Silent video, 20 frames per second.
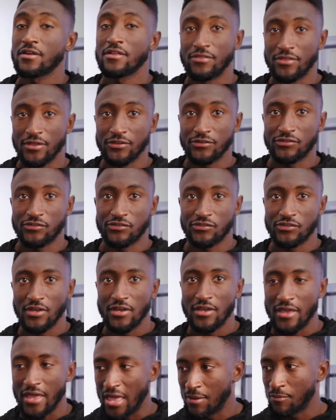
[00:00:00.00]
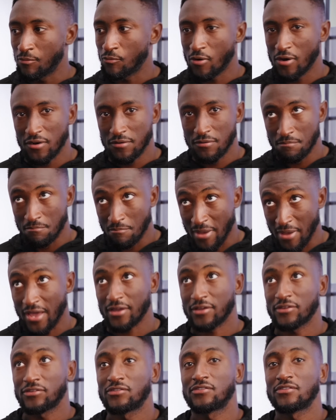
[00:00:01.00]
huge inspiration to this channel.
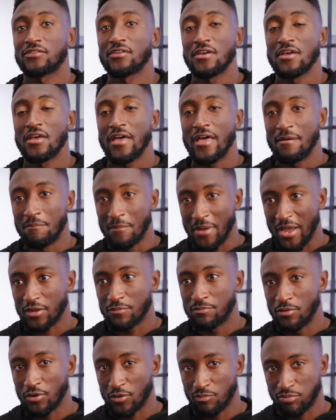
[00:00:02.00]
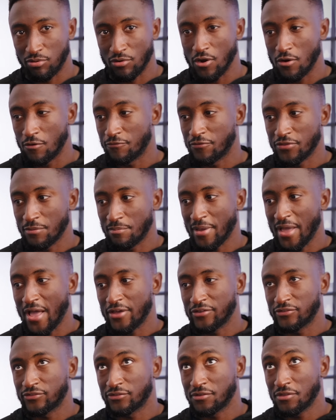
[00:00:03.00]
He's
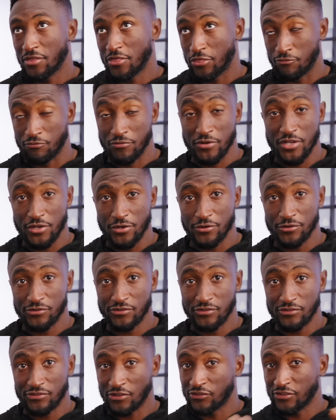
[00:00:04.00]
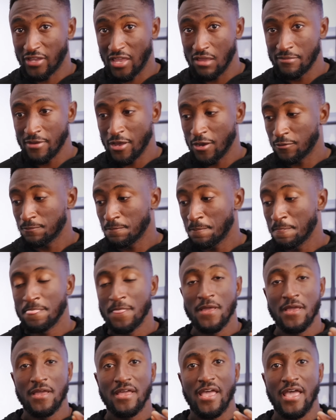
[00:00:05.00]
still rocking an M1 Max, like
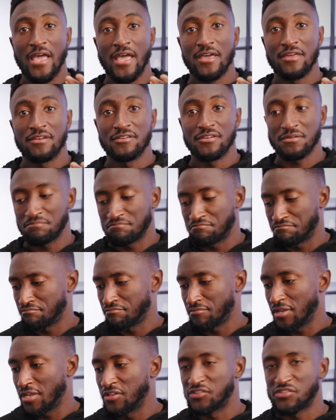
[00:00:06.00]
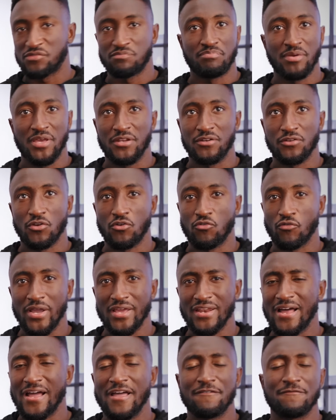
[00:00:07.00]
years and years later.
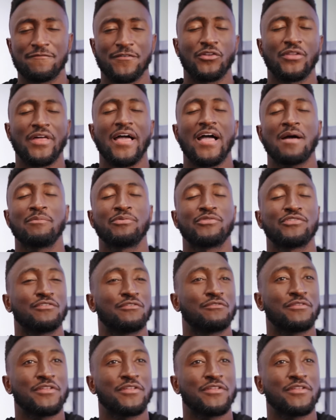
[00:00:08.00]
So